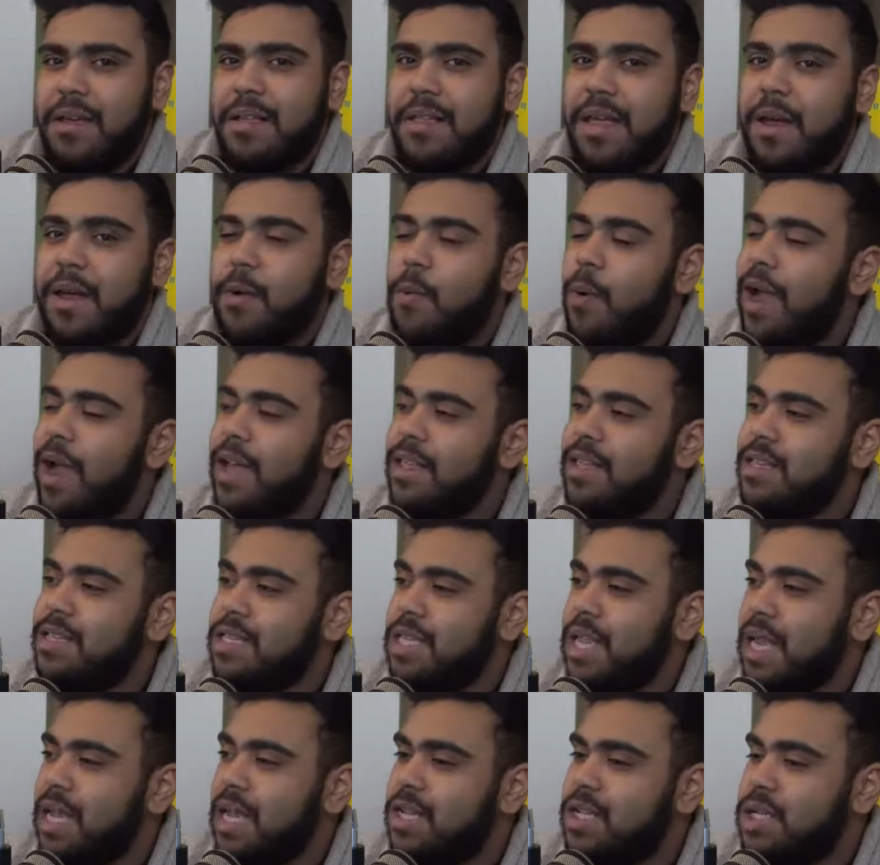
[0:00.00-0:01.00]
Like why are these
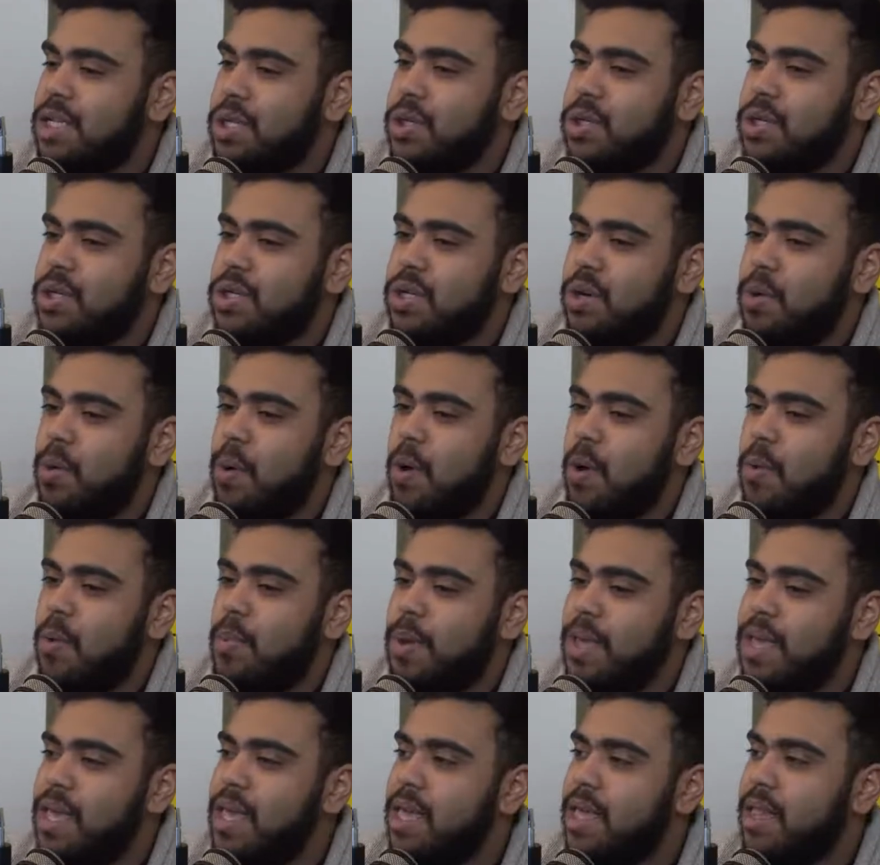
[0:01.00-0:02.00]
dinosaurs so OP?
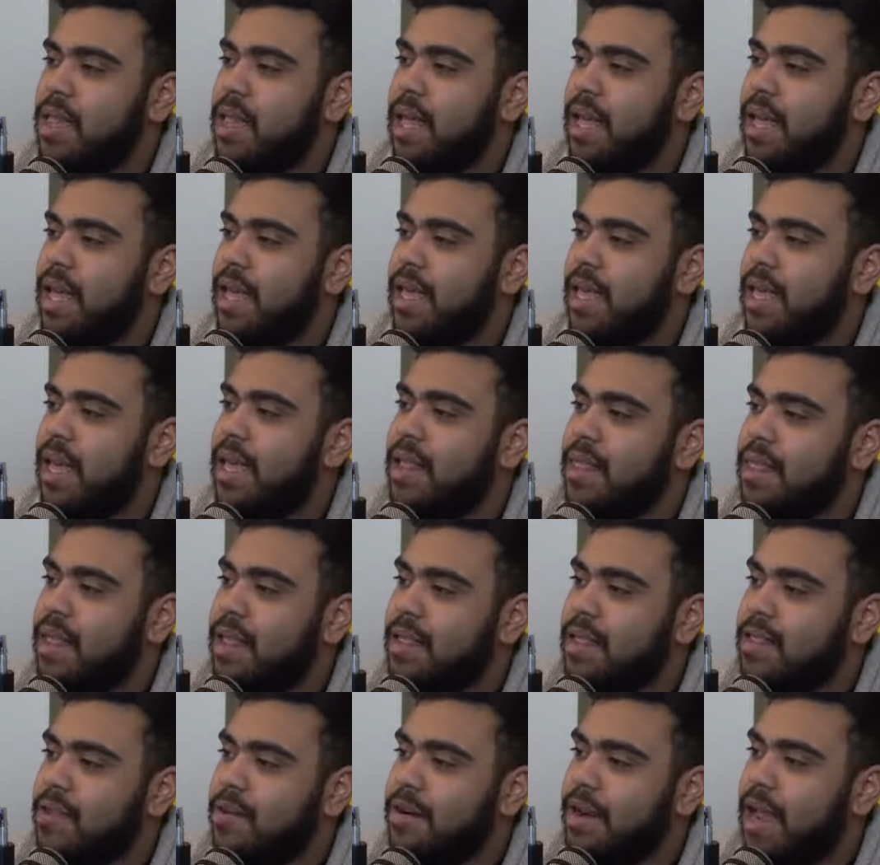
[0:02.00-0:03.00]
Like I get
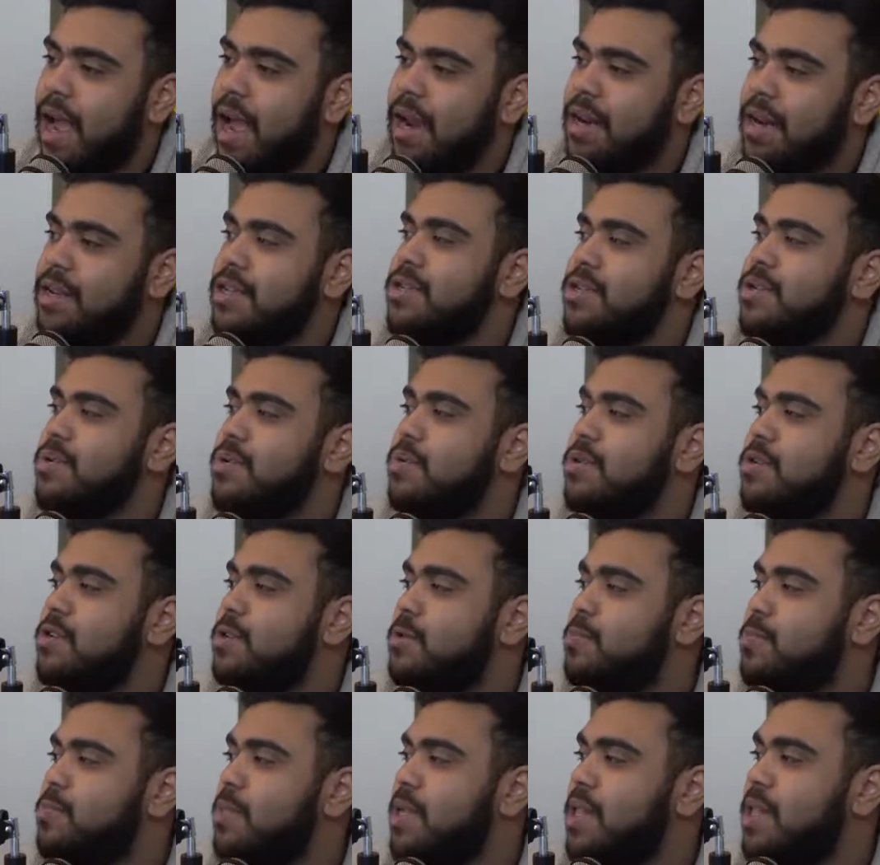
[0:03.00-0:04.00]
that they're
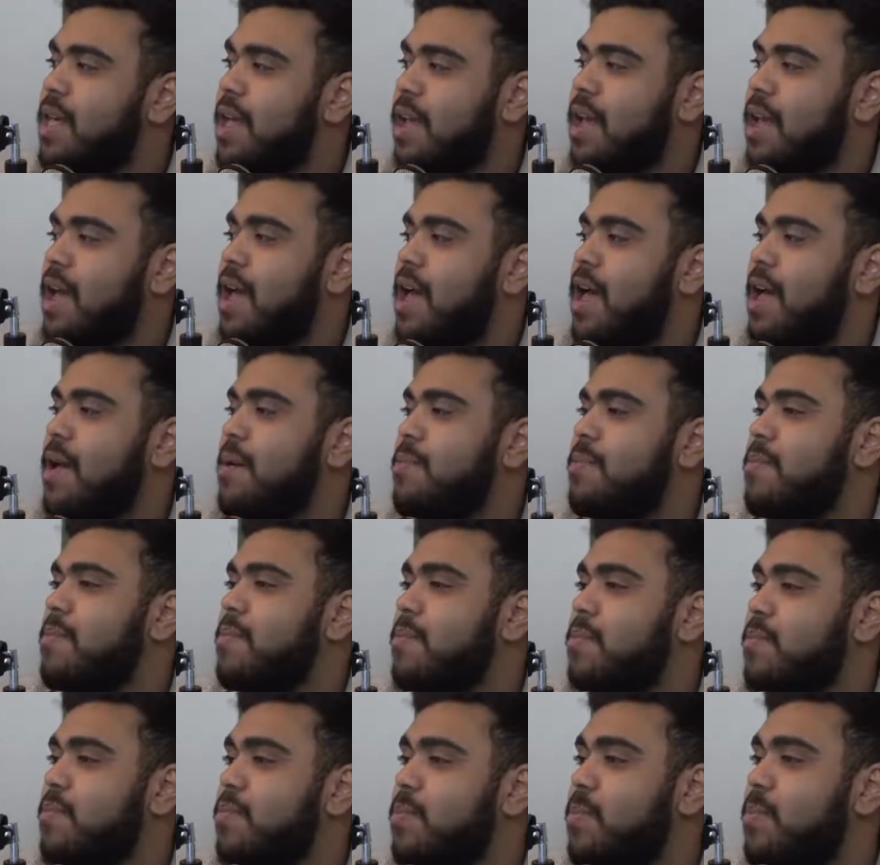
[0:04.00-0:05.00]
dinosaurs, but like I'm
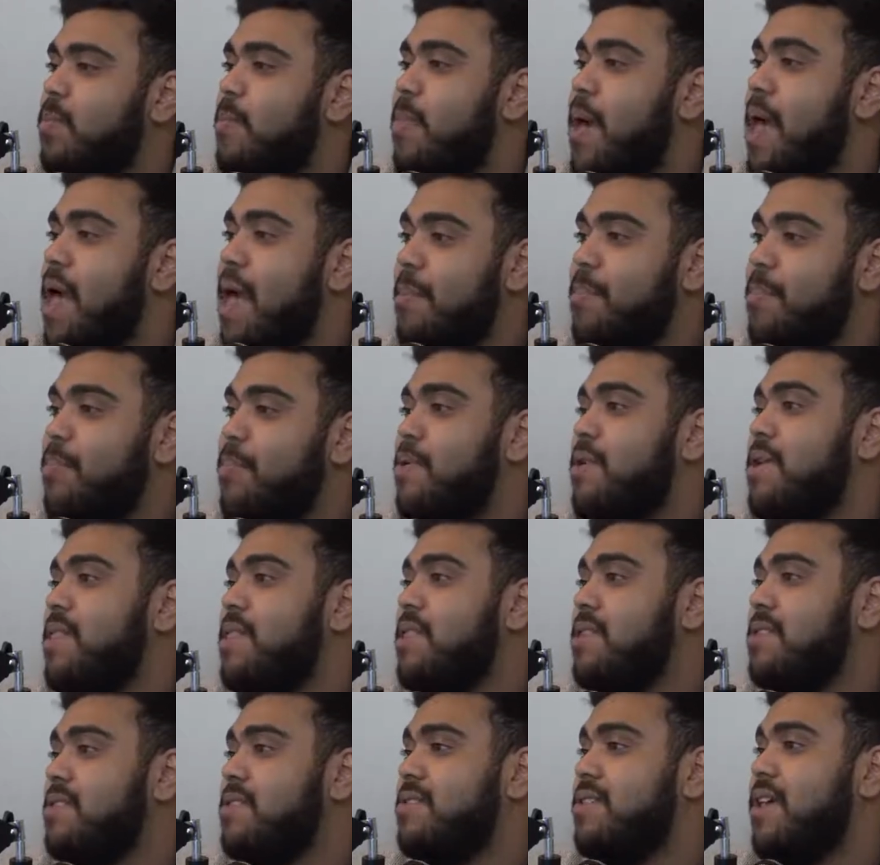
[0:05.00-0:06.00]
peppering
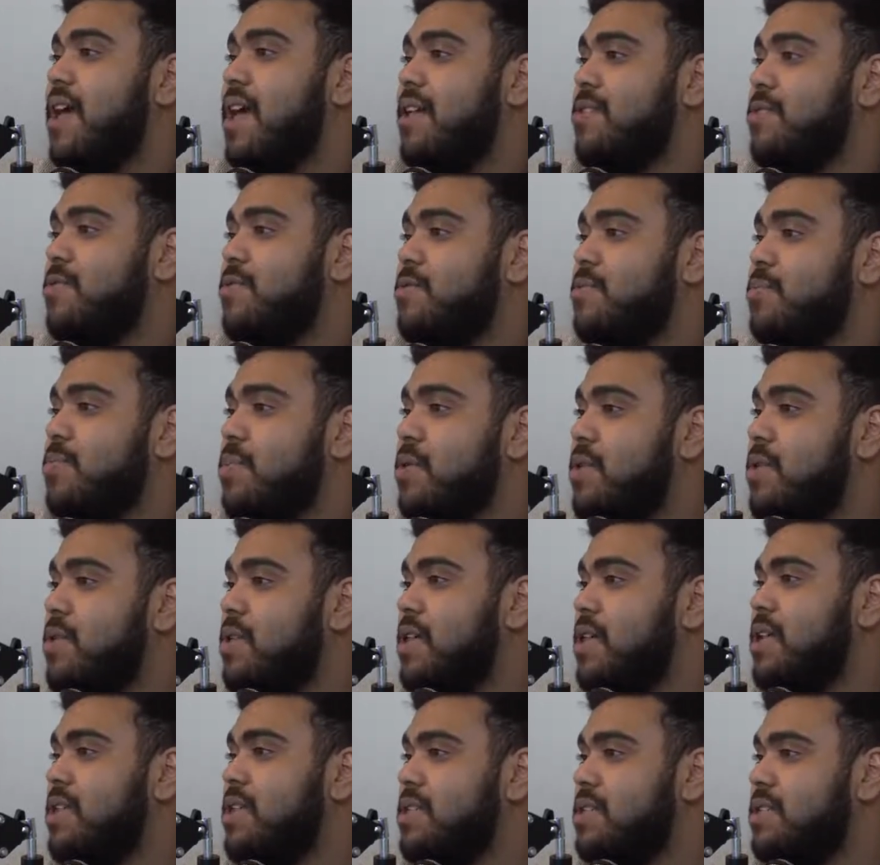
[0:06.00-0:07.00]
these guys with
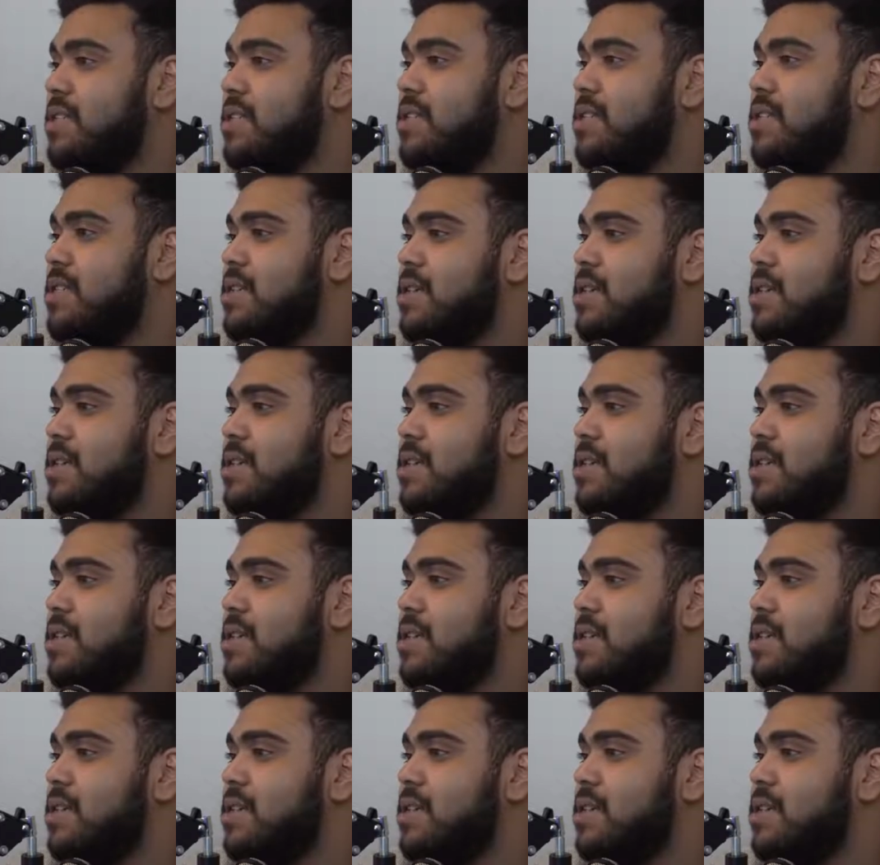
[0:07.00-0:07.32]
bullets.